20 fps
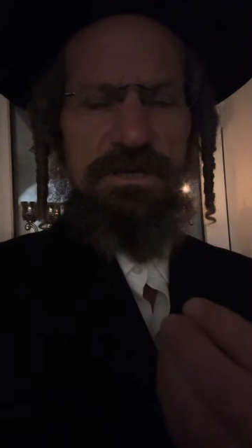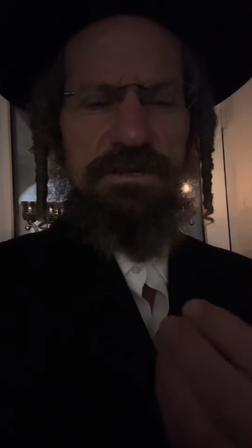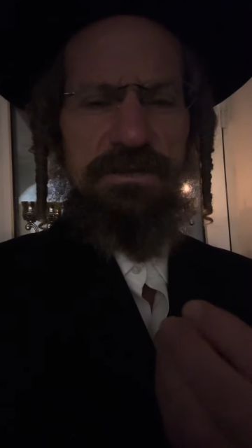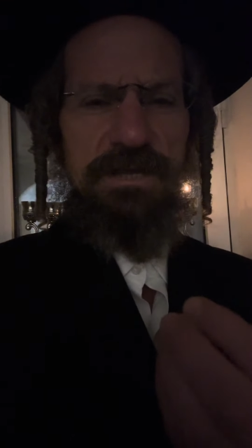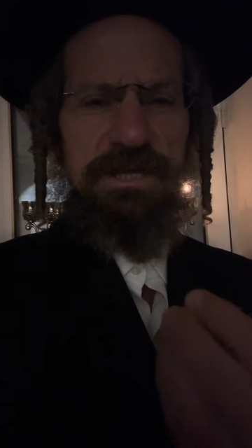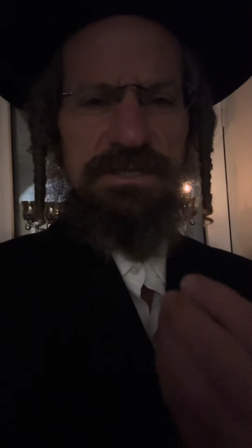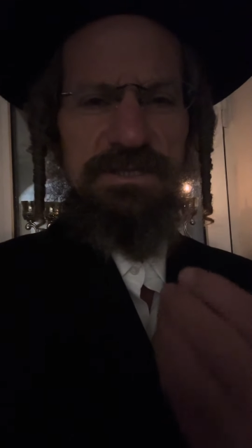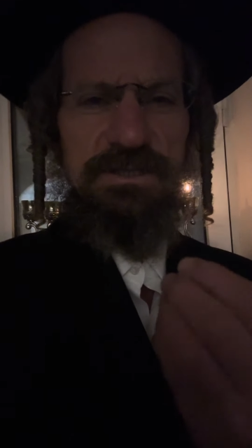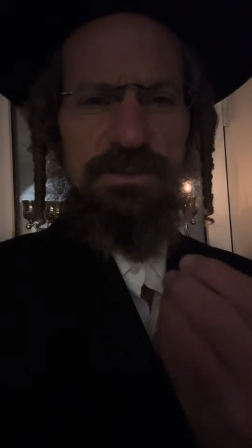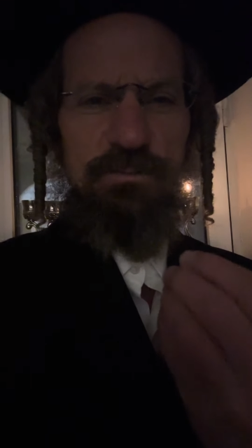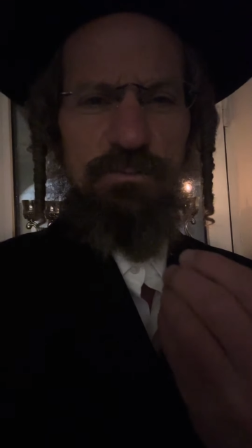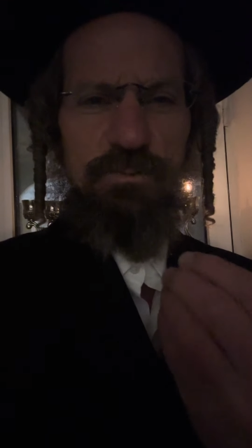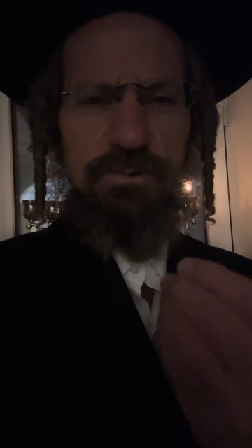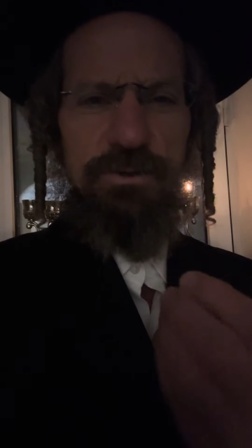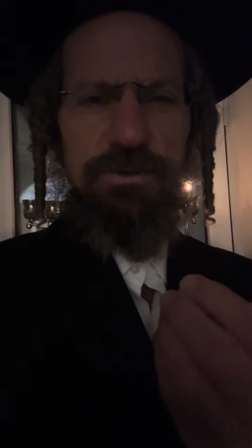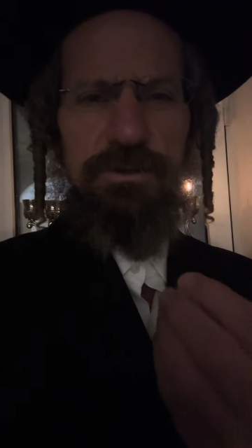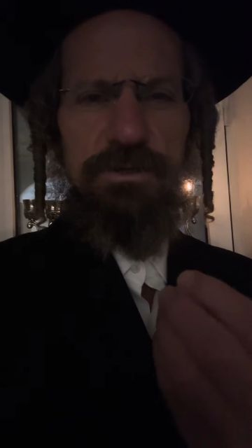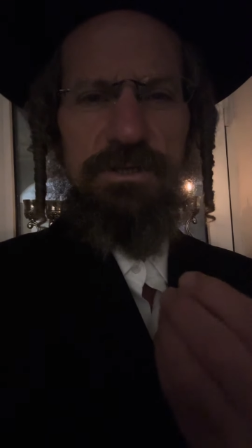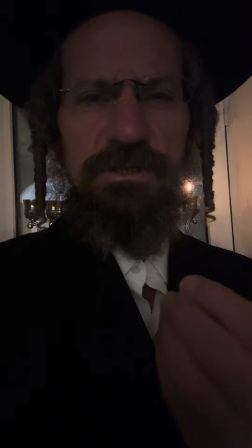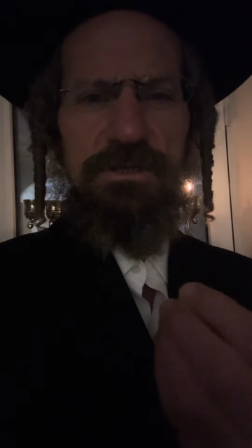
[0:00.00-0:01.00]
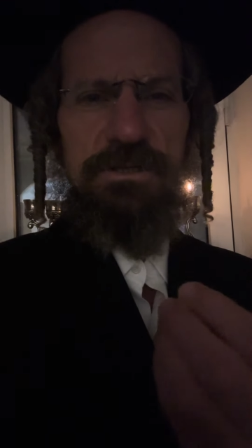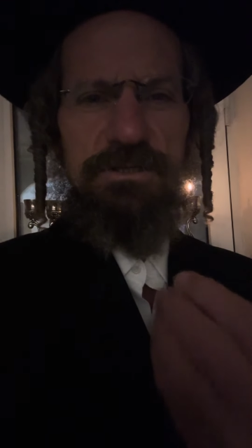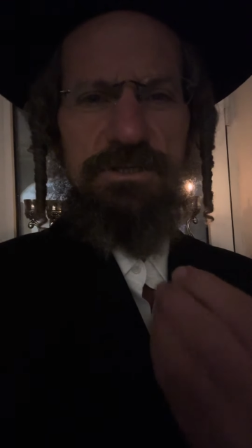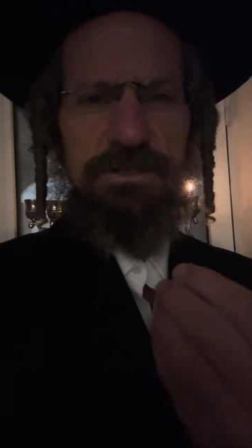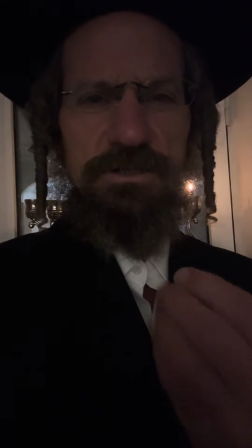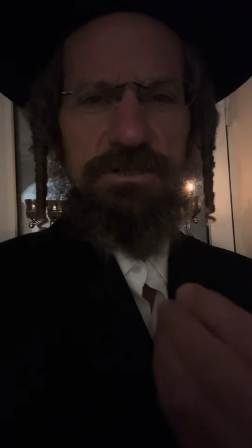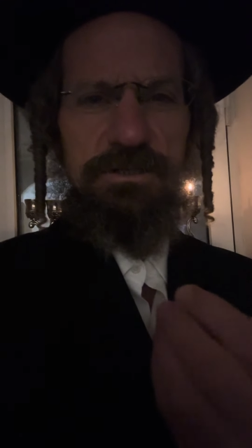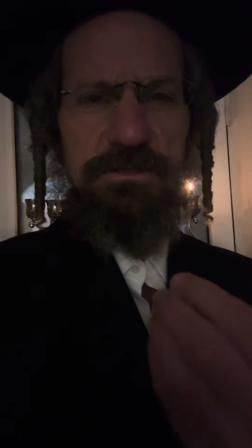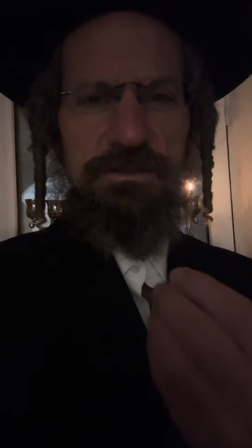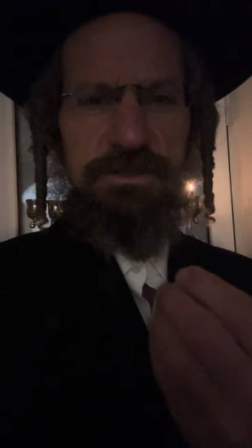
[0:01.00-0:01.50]
That's the word in
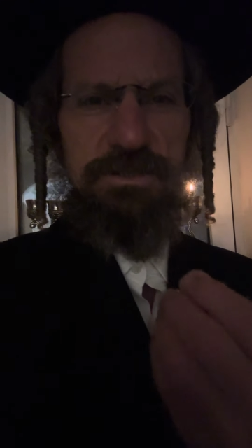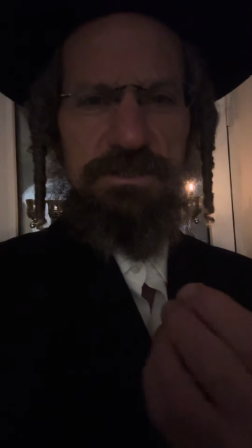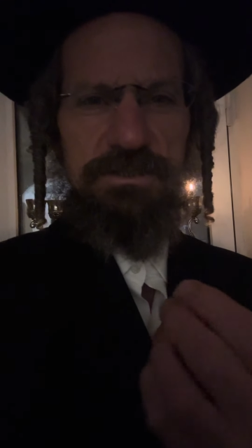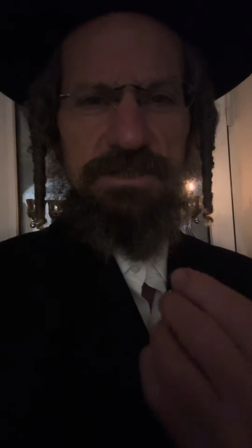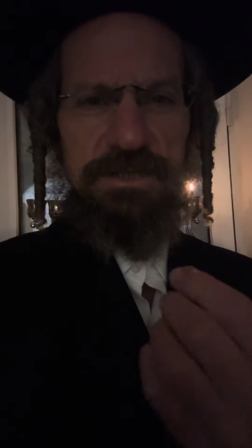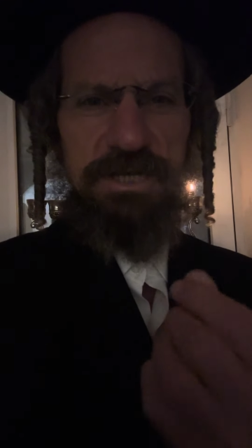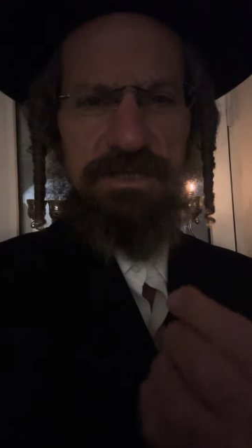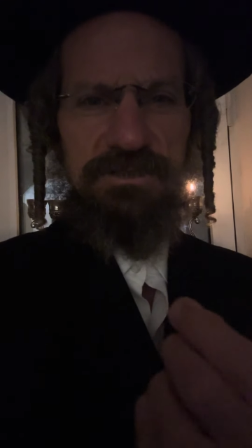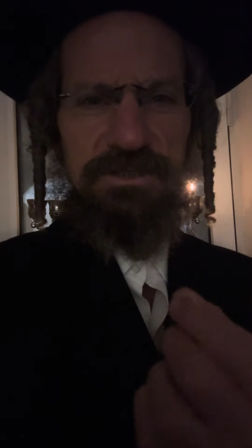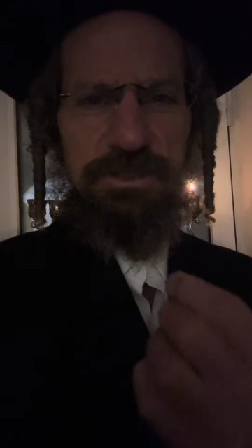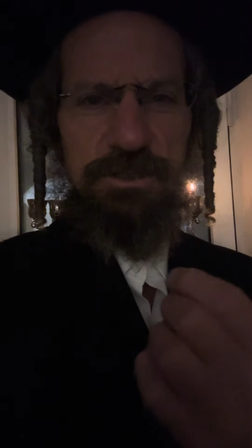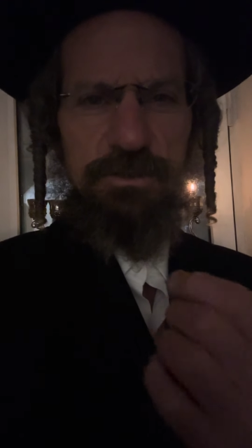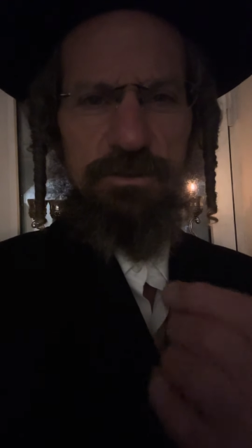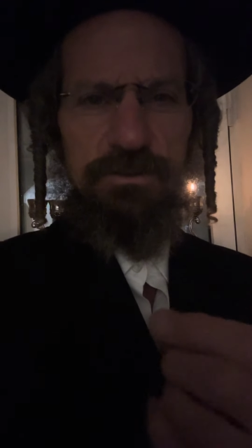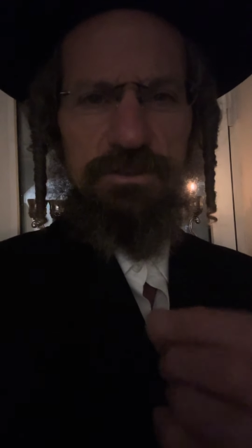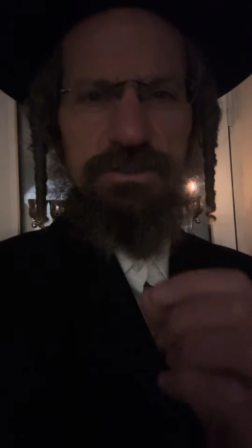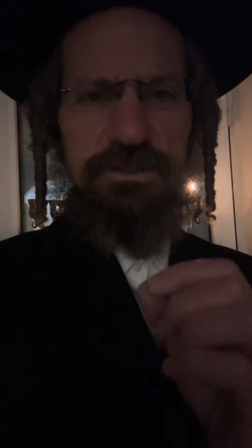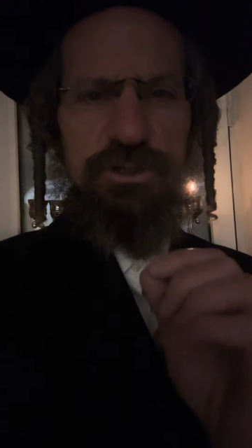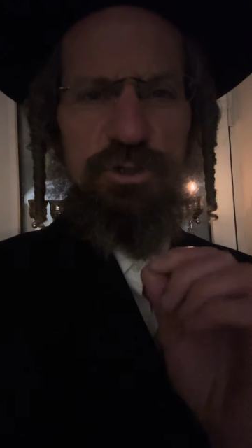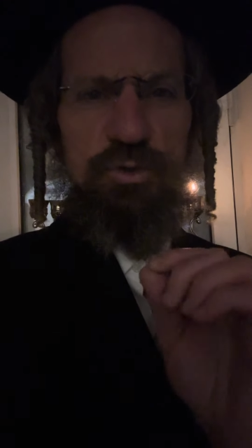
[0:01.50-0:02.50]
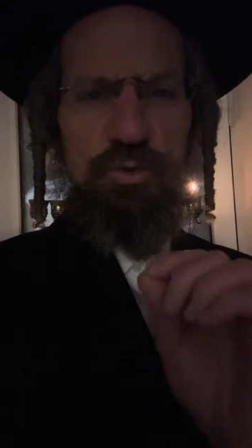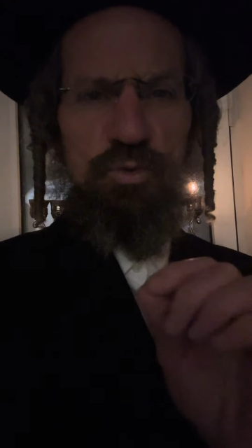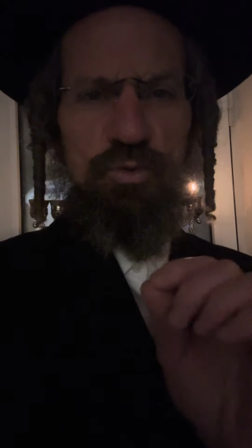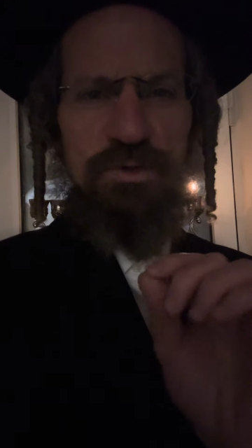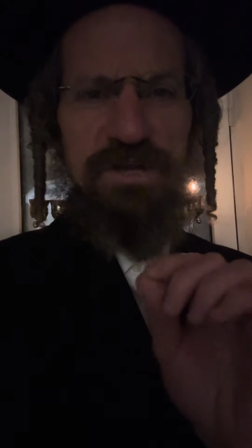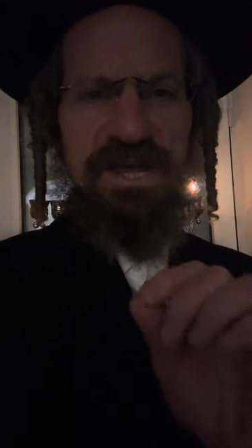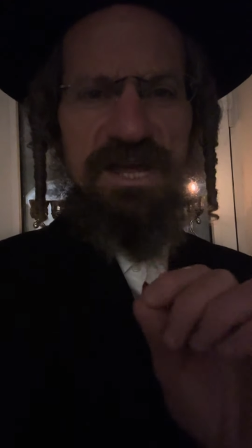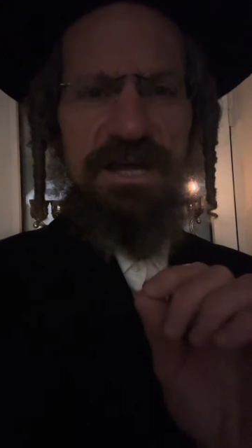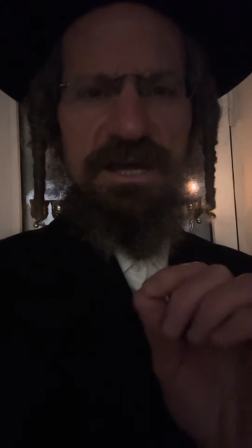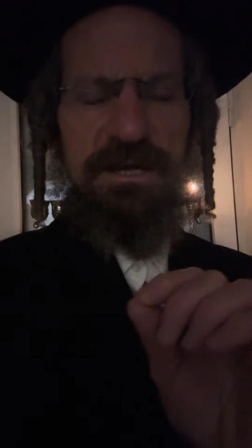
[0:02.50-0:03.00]
Lashon HaKodesh. It's actually called
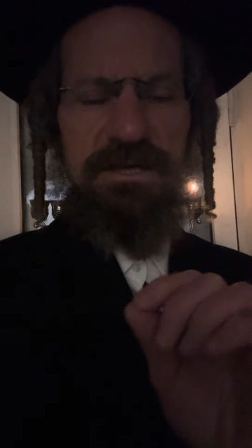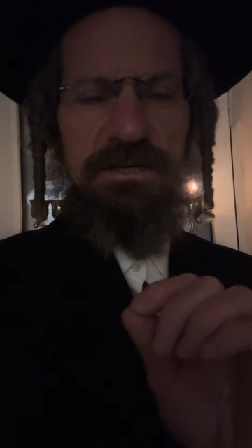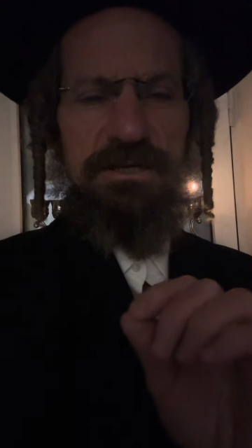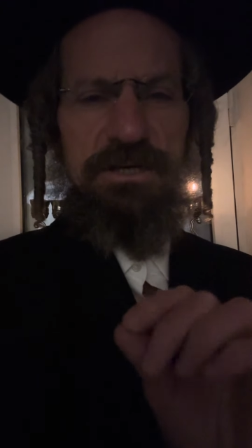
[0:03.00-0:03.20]
Tehudah.